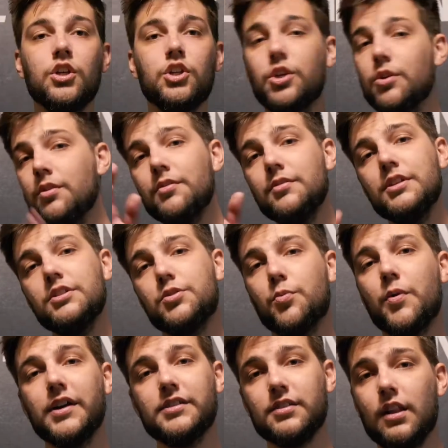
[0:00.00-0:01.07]
You don't need to
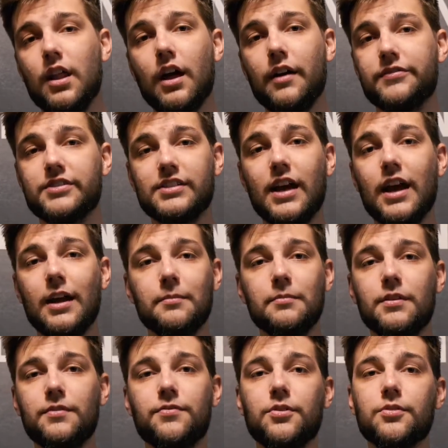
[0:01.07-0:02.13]
waste a lot of time
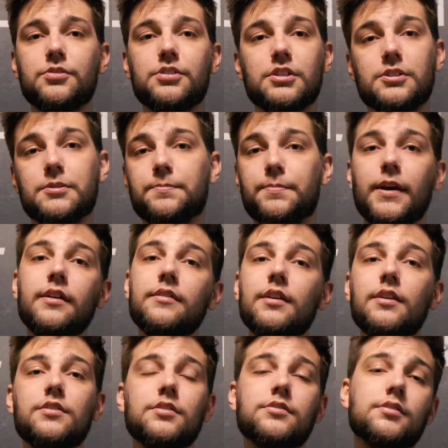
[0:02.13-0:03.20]
if you just pay
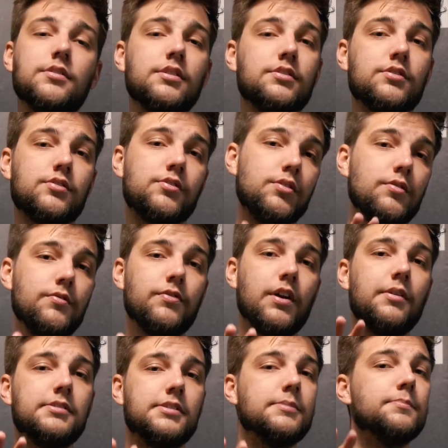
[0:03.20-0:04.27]
attention to these two
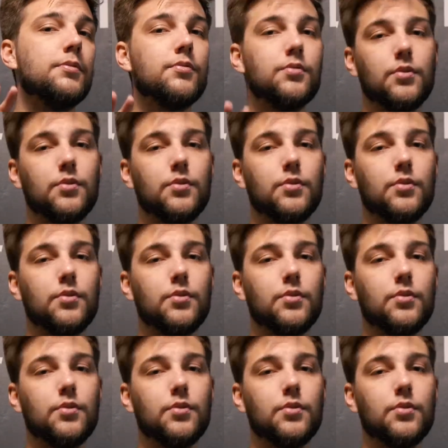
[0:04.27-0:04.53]
very simple